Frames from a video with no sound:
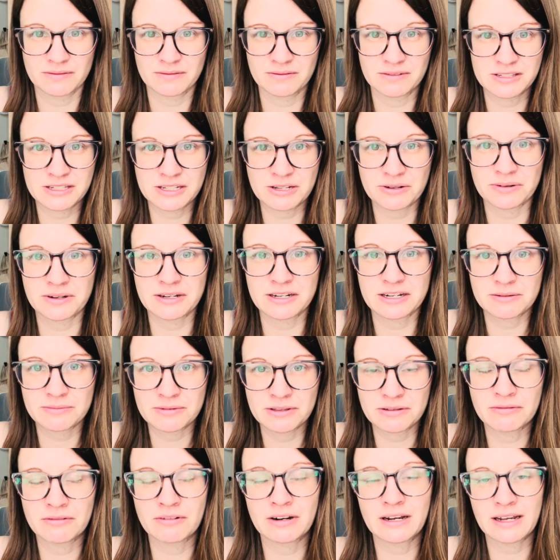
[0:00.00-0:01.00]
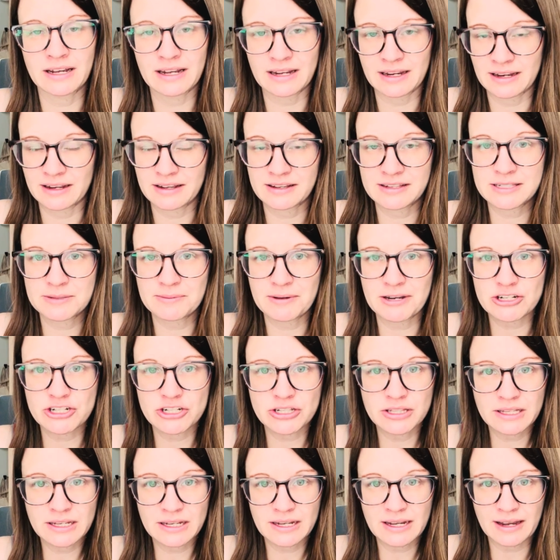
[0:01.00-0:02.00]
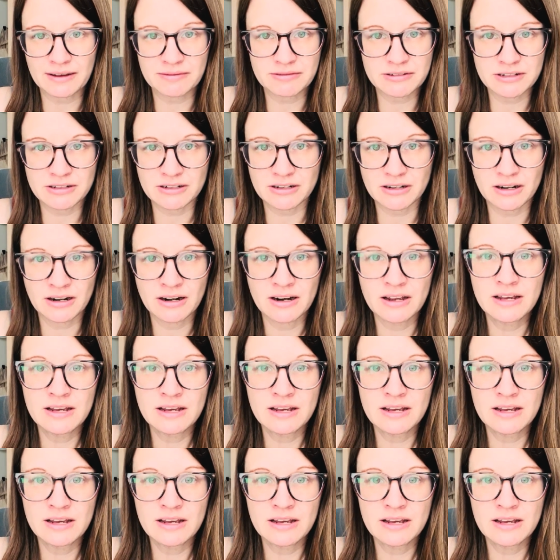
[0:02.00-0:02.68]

was going to be the way, especially after